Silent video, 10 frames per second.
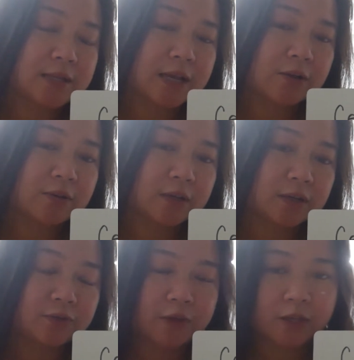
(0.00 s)
out in
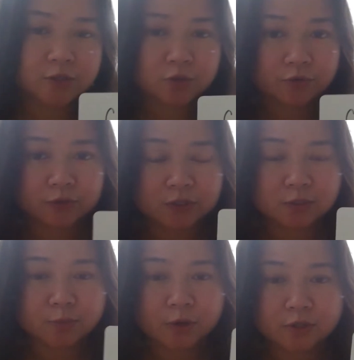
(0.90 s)
advance. So if you need
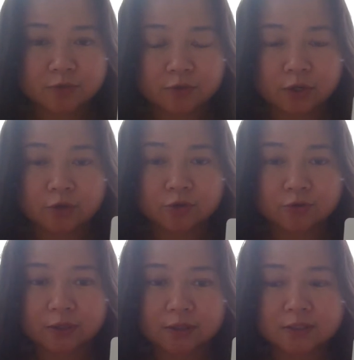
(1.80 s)
to pause the video to
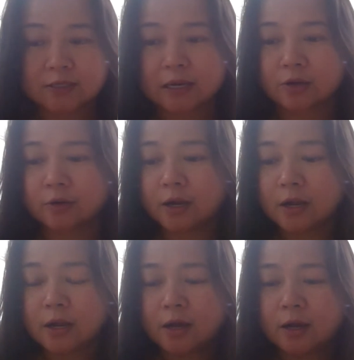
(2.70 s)
write this down,
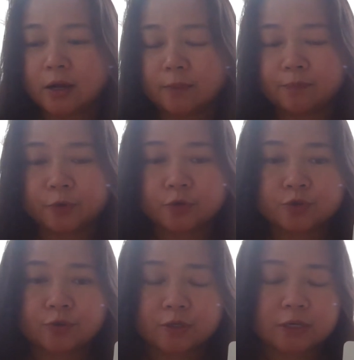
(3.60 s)
or
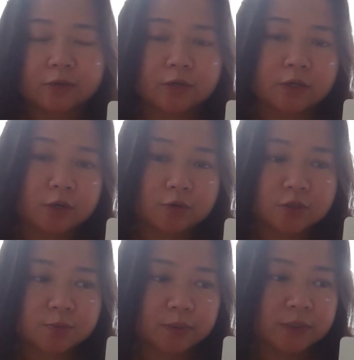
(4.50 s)
to write down any
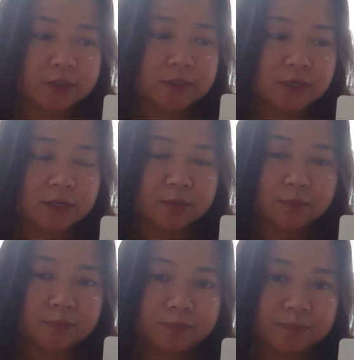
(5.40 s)
notes, please
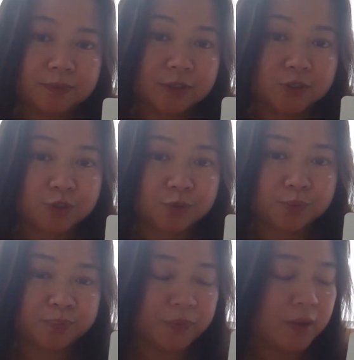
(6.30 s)
do.
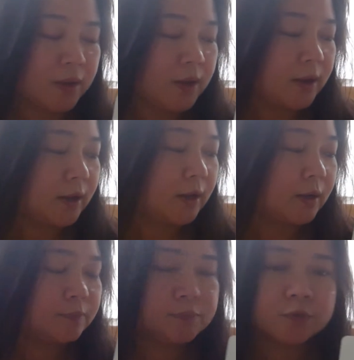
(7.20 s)

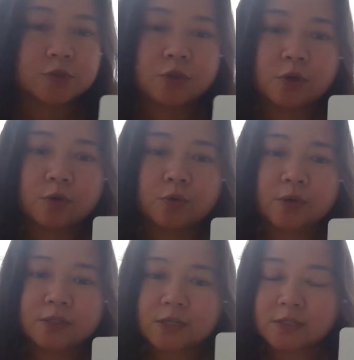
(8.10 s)
So
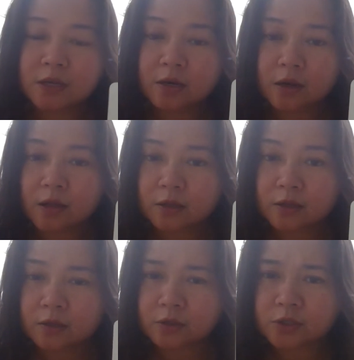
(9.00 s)
as I said,
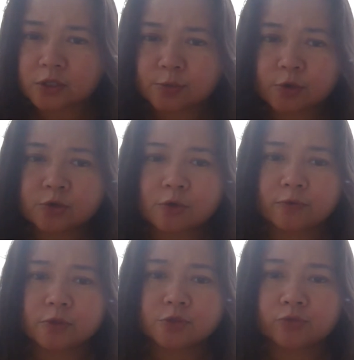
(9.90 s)
your textbook goes over
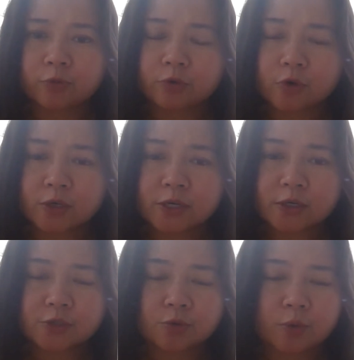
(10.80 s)
the cerebral
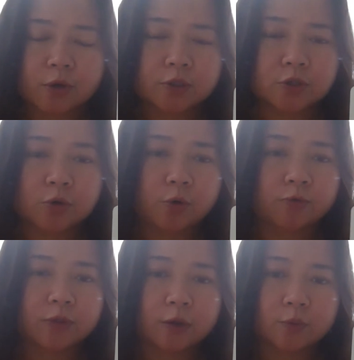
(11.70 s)
cortex, so I wanted to go
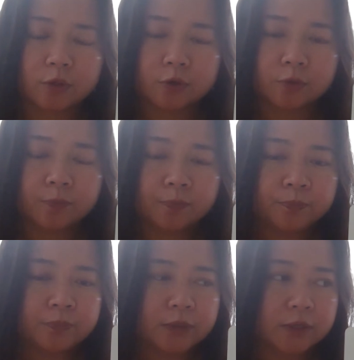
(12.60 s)
over that with you.
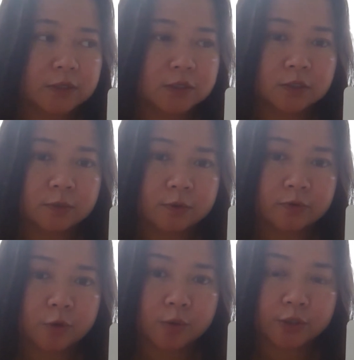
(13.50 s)
It does a little bit of
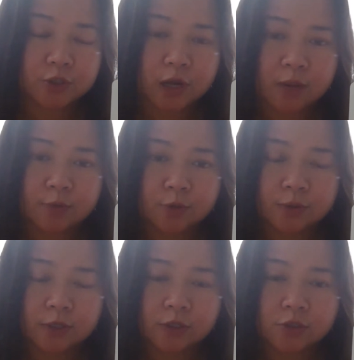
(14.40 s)
a quick job
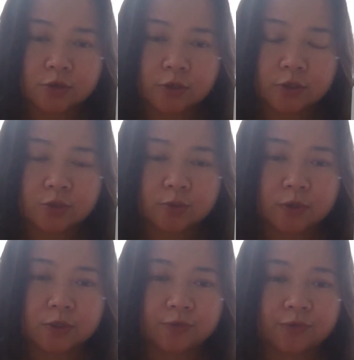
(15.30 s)
doing it, so I just
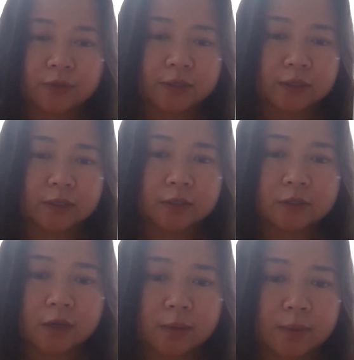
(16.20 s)
wanted to fill it in
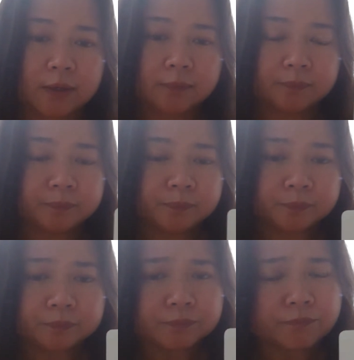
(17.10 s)
a bit.
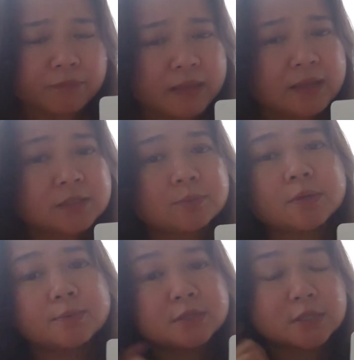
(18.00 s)
And
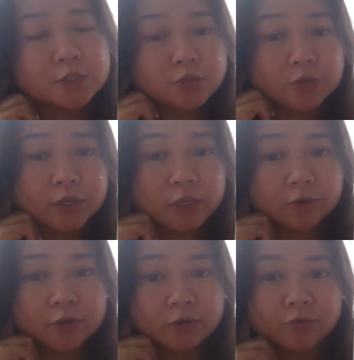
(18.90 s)
sometimes it's easier to
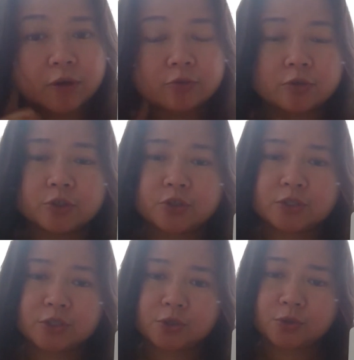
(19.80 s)
hear it rather than
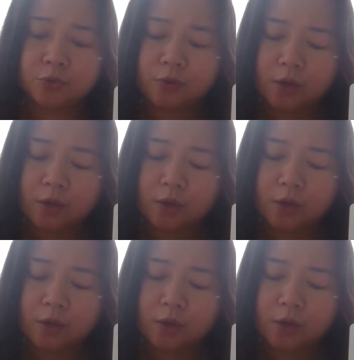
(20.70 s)
just to